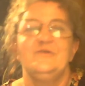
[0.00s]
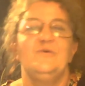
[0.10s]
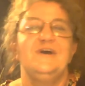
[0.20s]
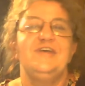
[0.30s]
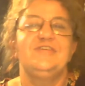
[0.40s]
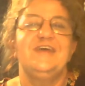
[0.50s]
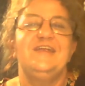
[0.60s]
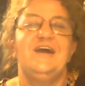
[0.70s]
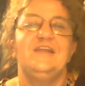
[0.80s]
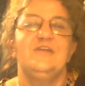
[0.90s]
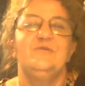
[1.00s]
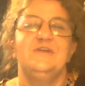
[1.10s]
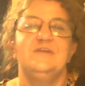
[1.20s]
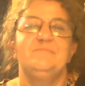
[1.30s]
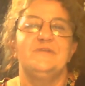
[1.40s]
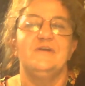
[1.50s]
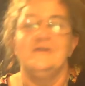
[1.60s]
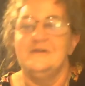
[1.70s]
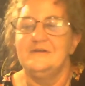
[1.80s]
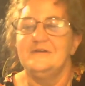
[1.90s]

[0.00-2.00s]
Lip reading: Why is that not loading up there?